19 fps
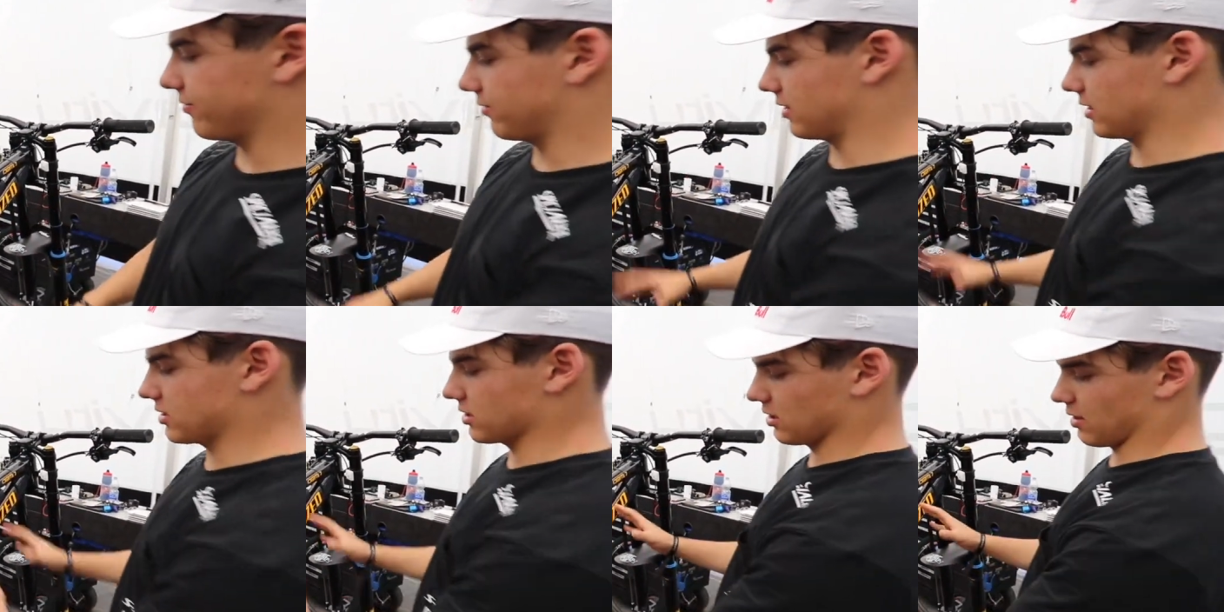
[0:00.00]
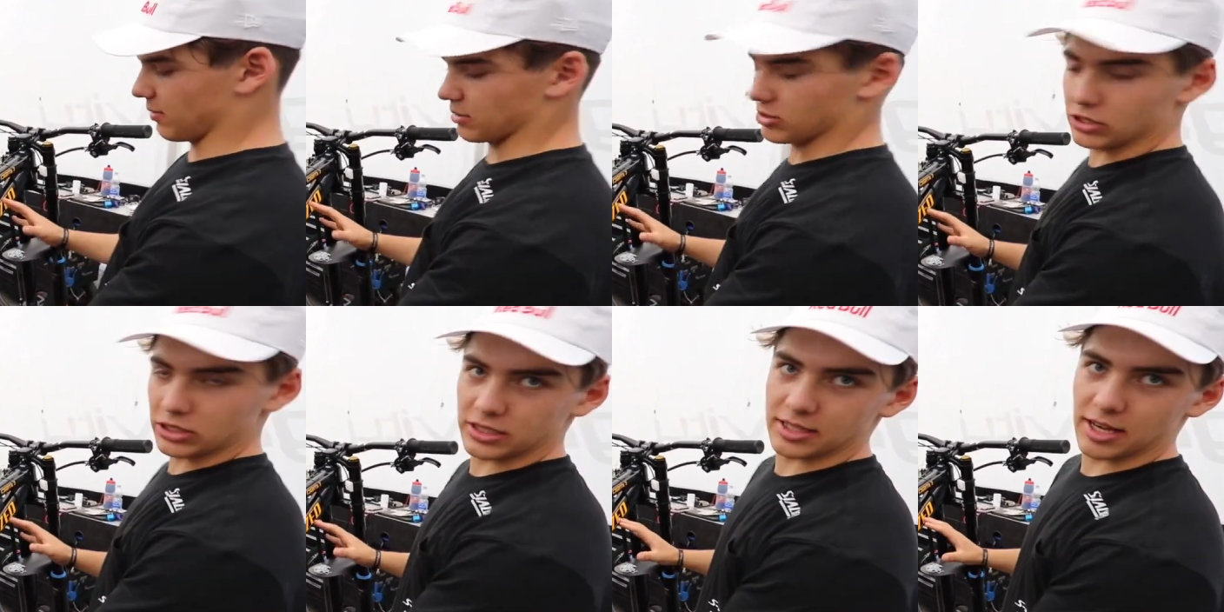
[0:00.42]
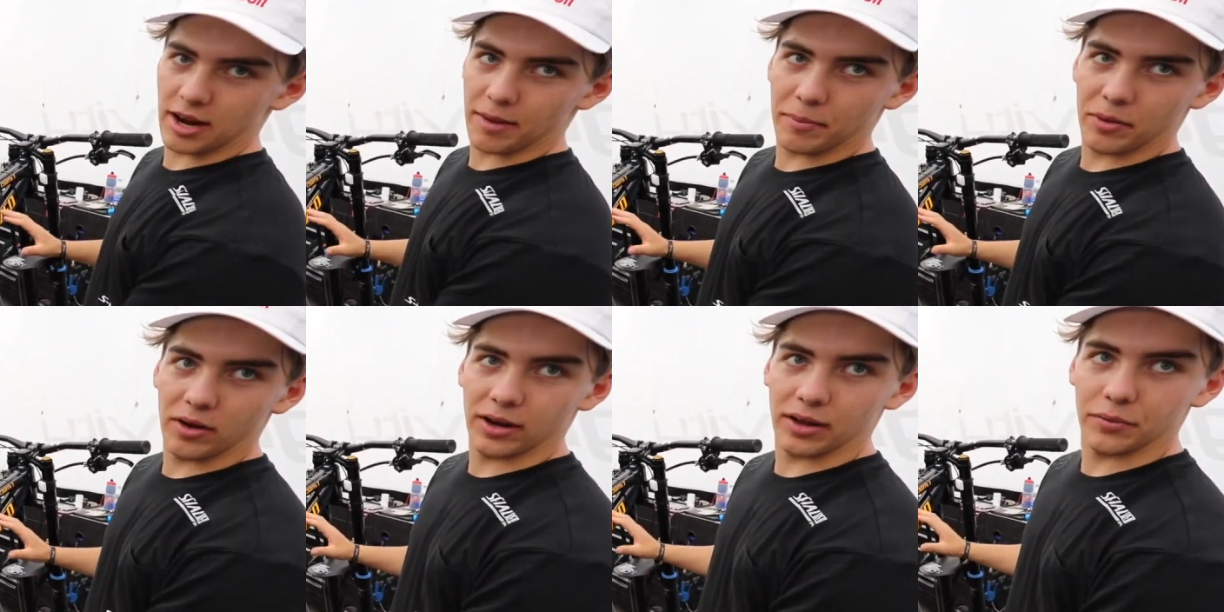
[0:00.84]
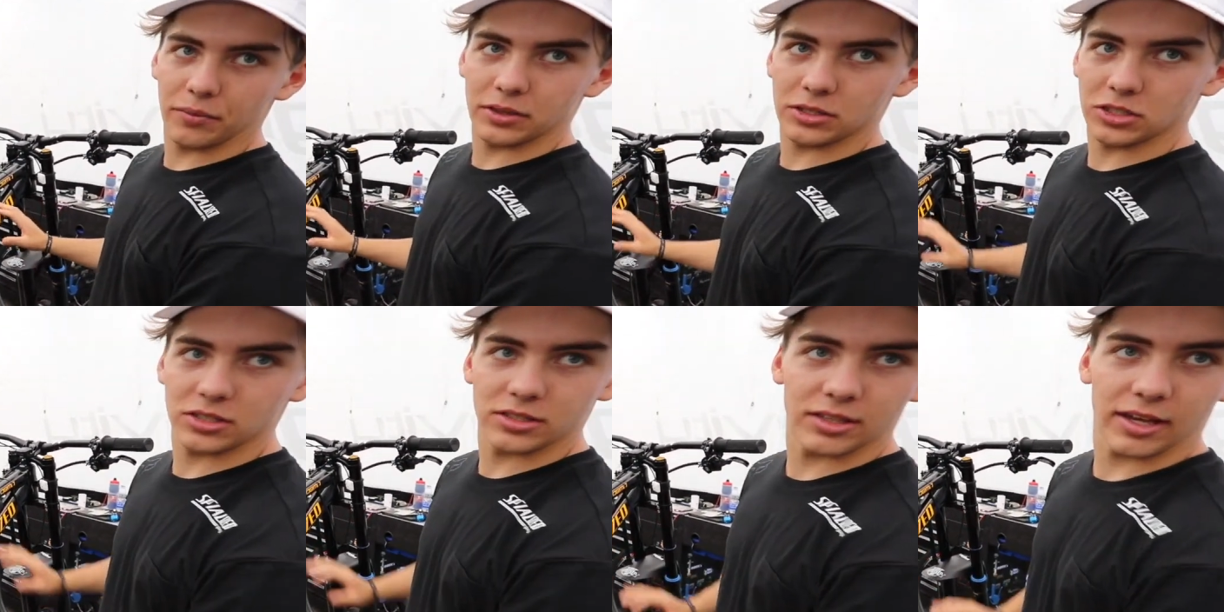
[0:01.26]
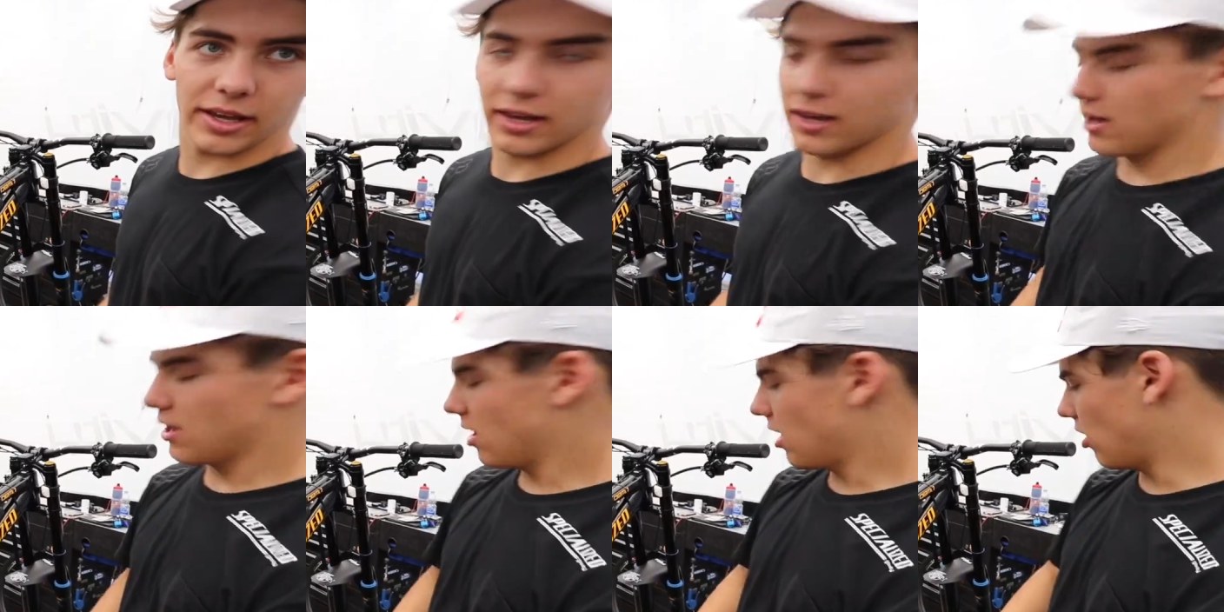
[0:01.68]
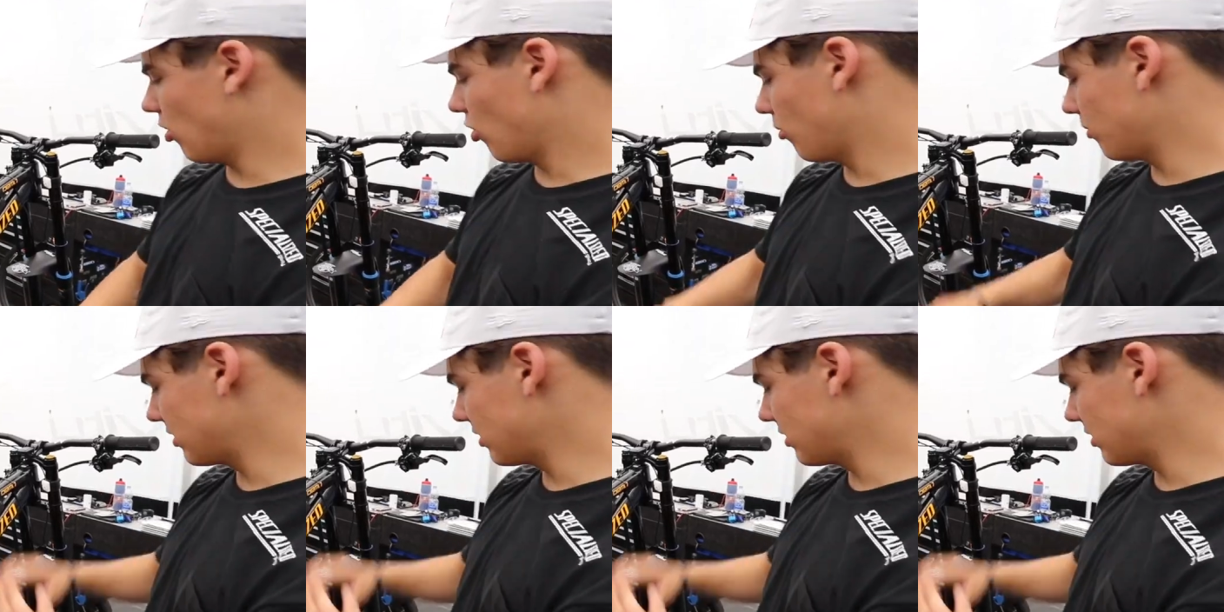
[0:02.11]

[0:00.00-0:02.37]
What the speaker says: the telemetry setup on it, which is like a whole